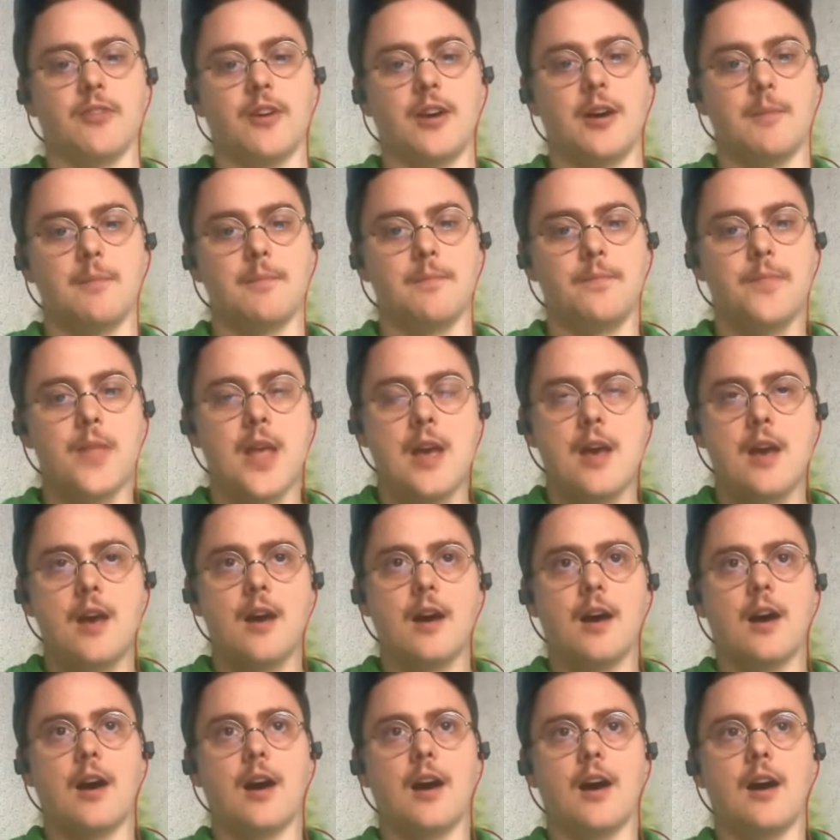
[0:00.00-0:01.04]
coming from
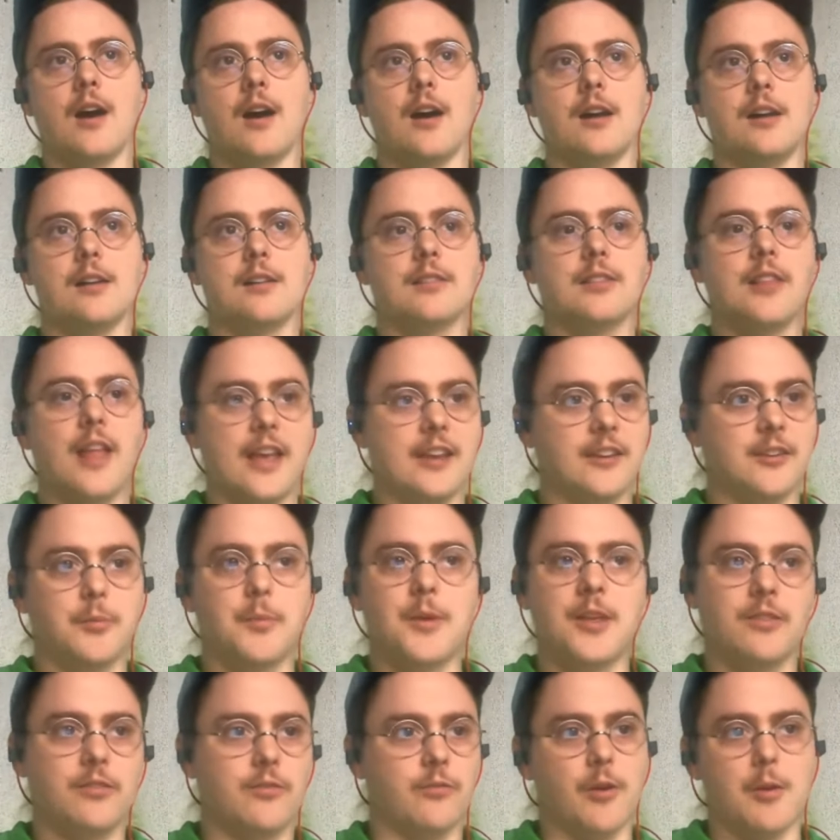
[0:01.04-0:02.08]
uh,
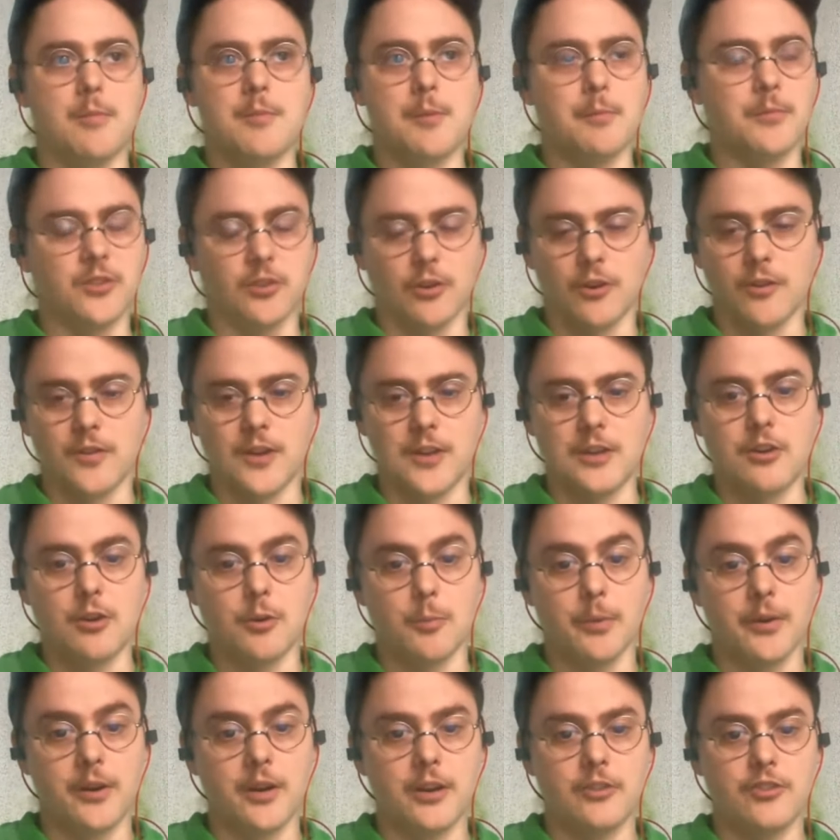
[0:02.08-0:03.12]
LangSmith from
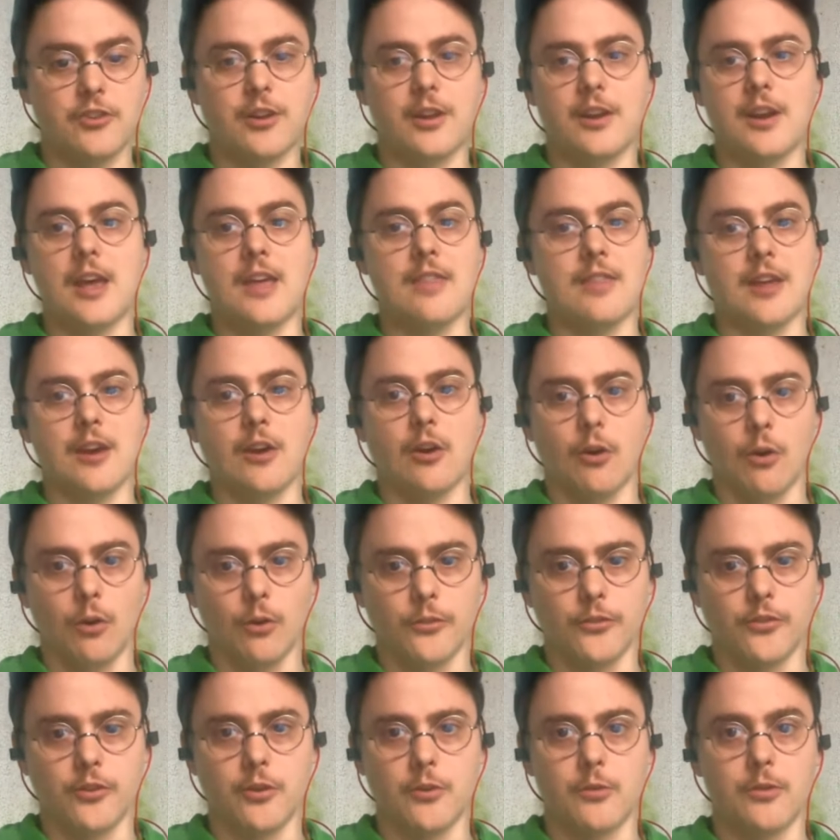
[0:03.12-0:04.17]
observing your production, and then
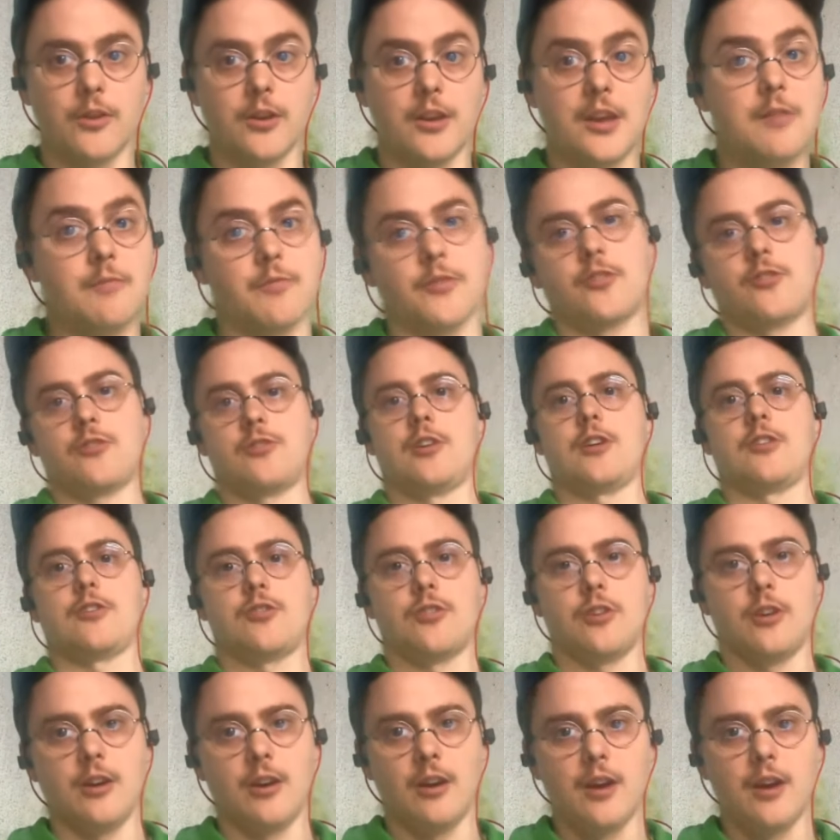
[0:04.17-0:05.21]
also the
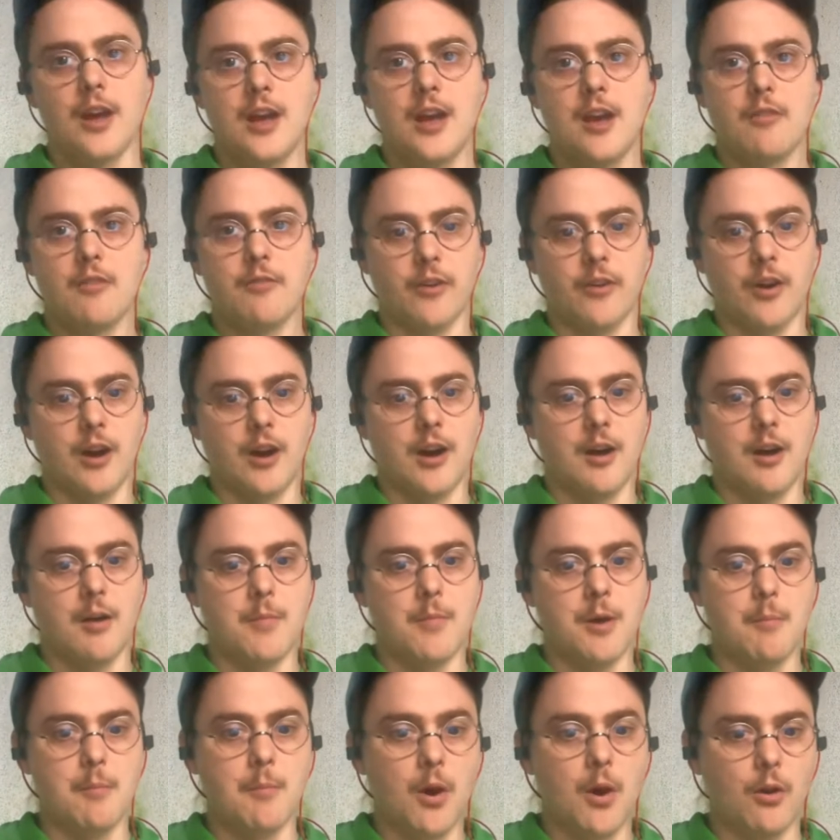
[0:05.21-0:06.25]
infrastructure
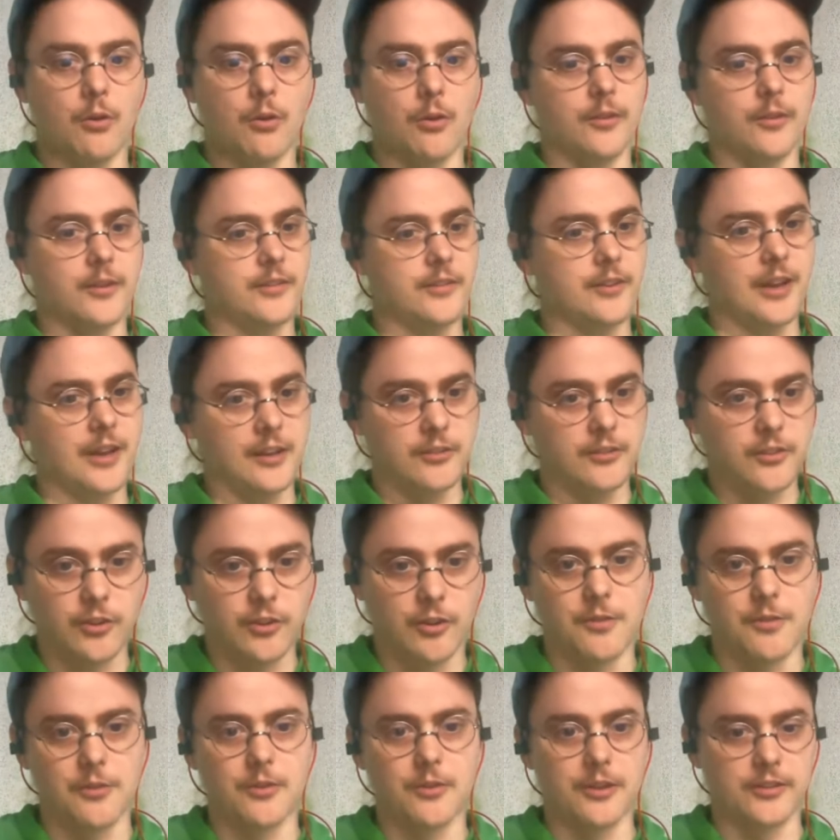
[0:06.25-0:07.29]
from Modal, this like
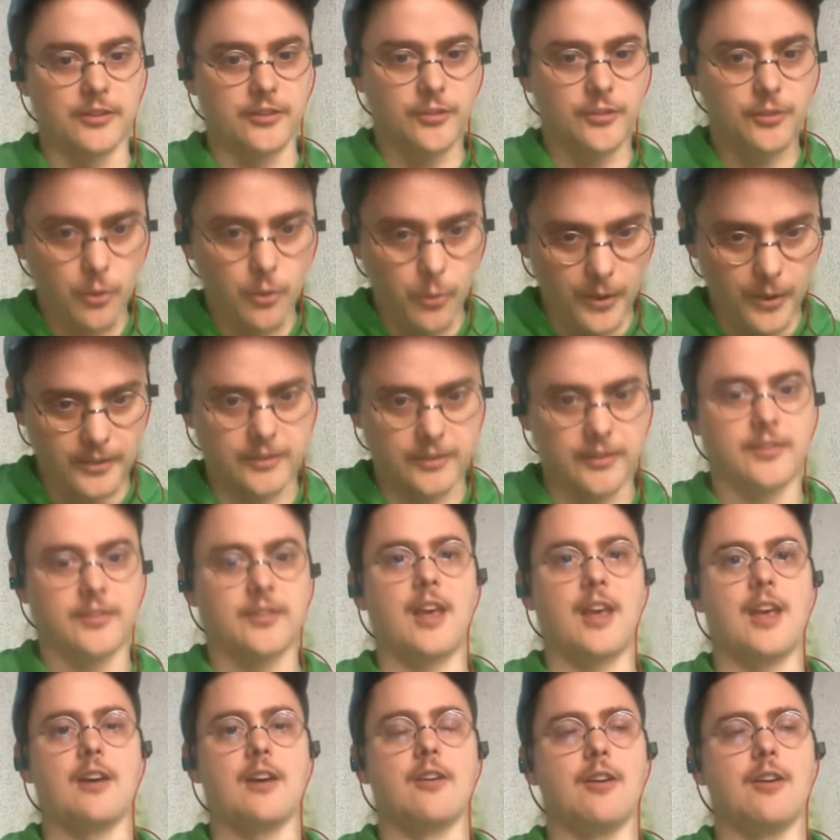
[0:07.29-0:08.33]
serverless, quick
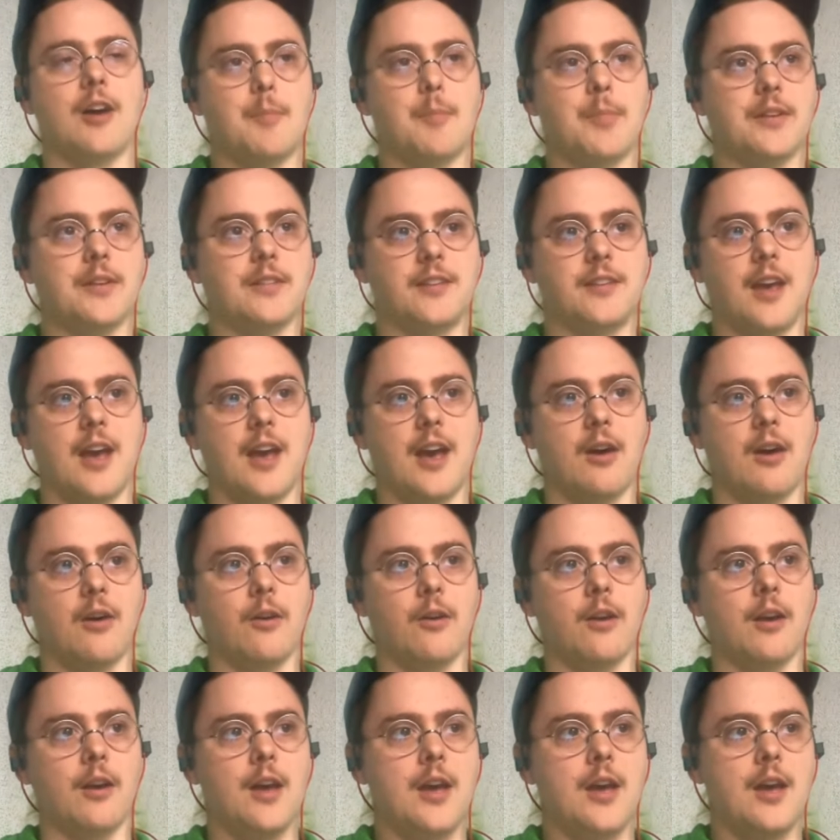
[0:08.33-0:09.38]
scale up and
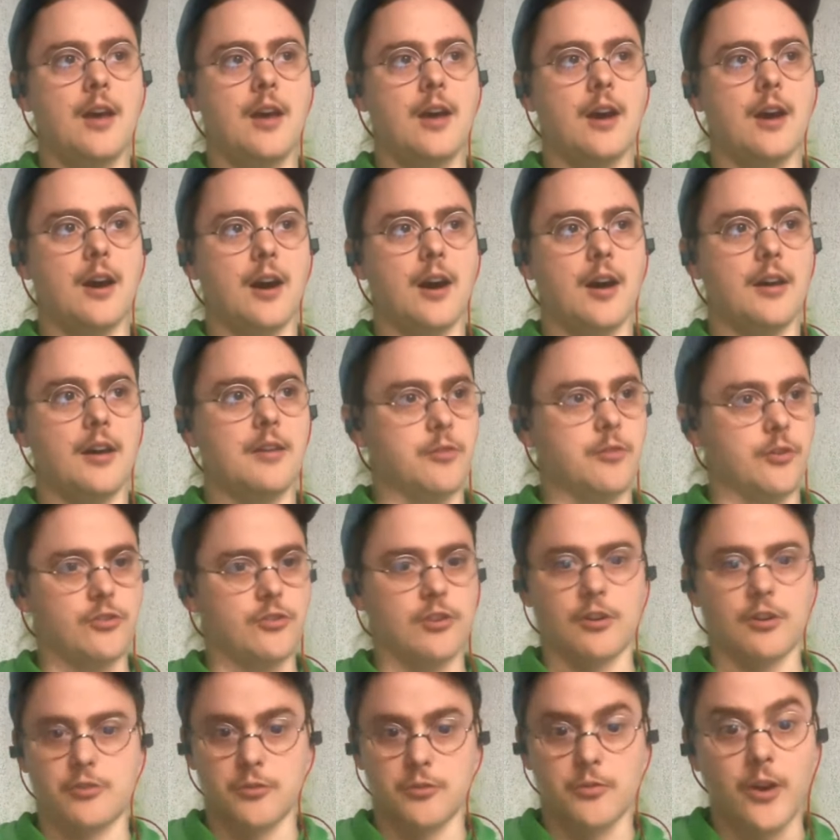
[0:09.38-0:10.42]
down uh,
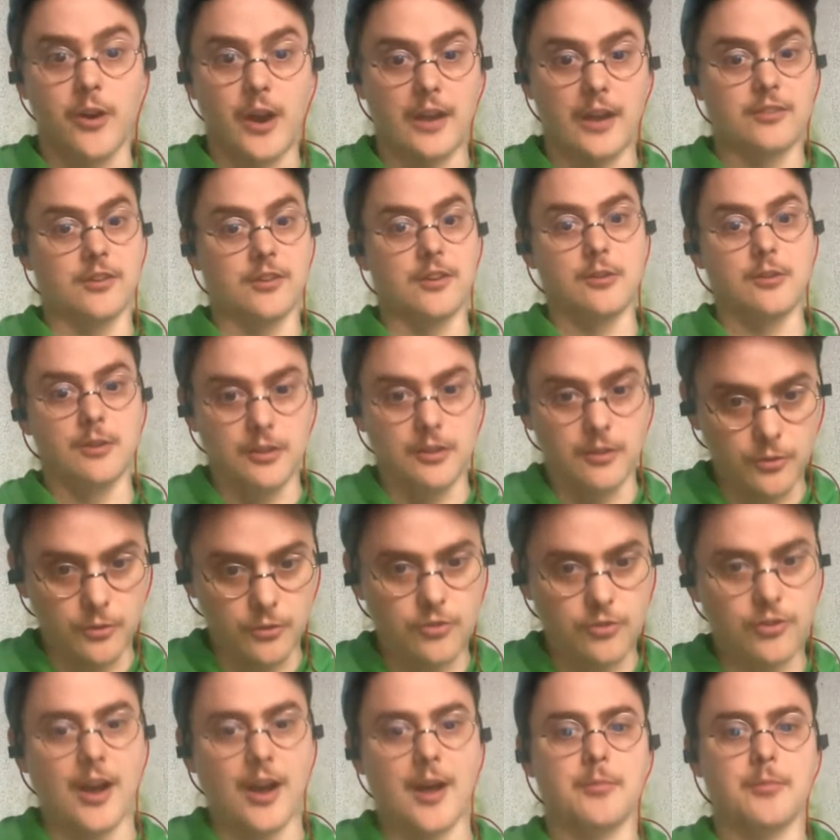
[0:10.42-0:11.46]
infrastructure yeah. for executing
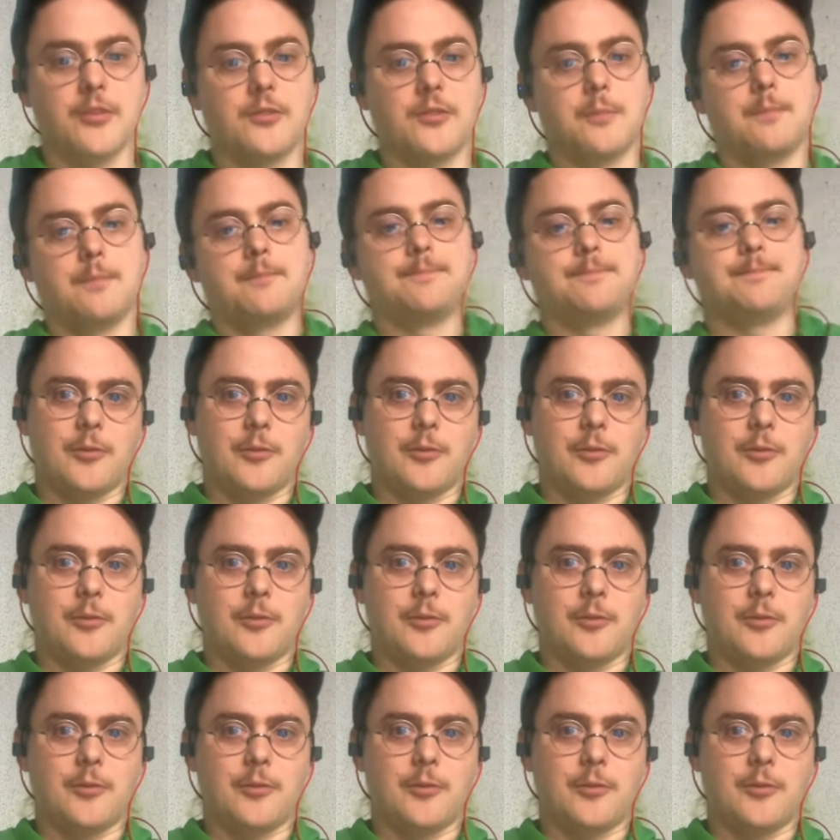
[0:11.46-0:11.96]
those jobs.